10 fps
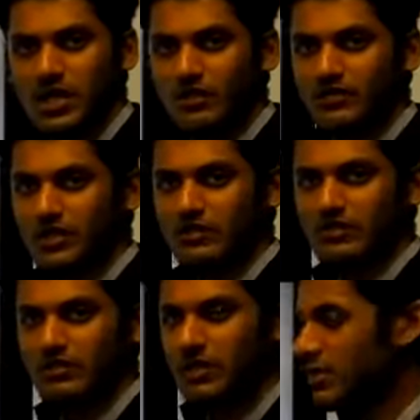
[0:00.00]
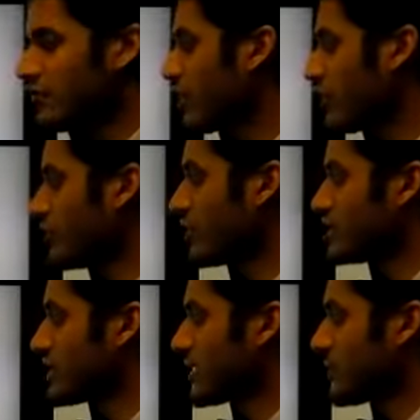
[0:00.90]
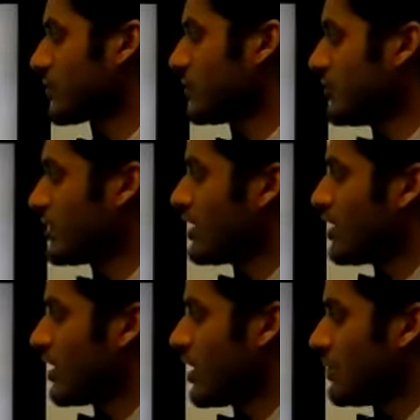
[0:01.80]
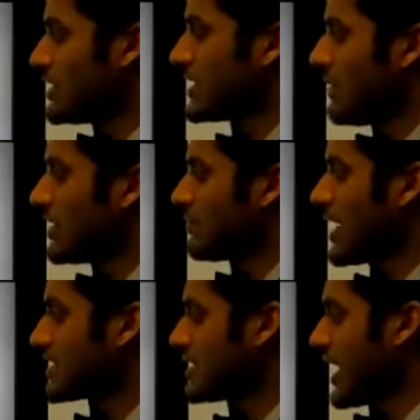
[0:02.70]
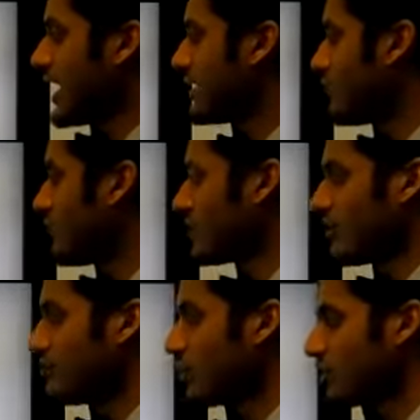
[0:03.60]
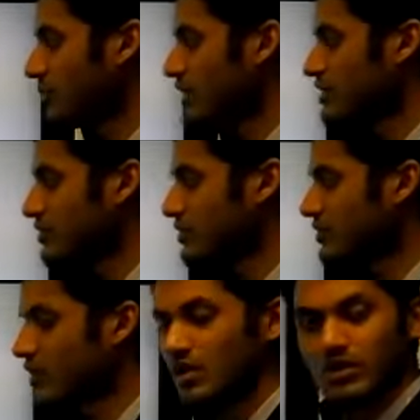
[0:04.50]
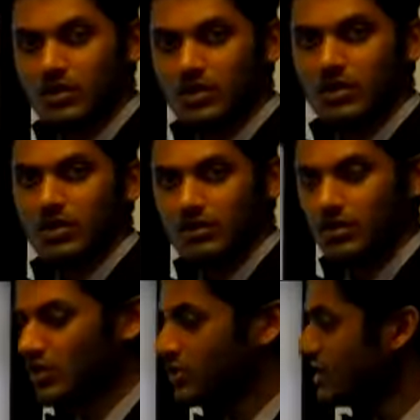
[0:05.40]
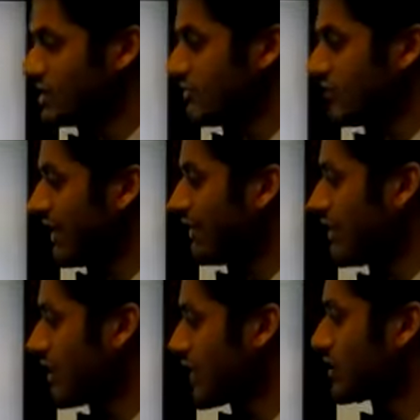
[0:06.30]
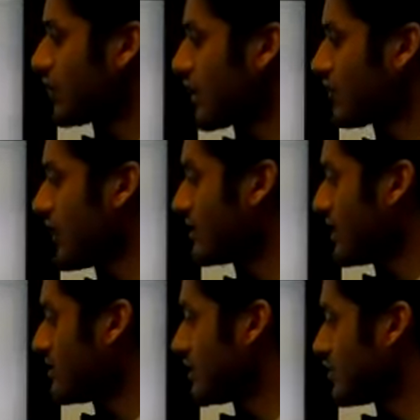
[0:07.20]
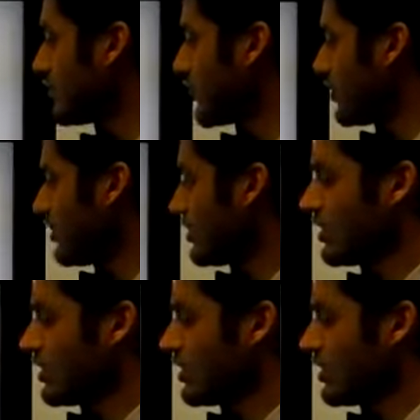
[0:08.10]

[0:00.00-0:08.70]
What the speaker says: offset of the VP44 injector pump, which helped in matching height and width of both the pulses. Though the engine firing order is 153624,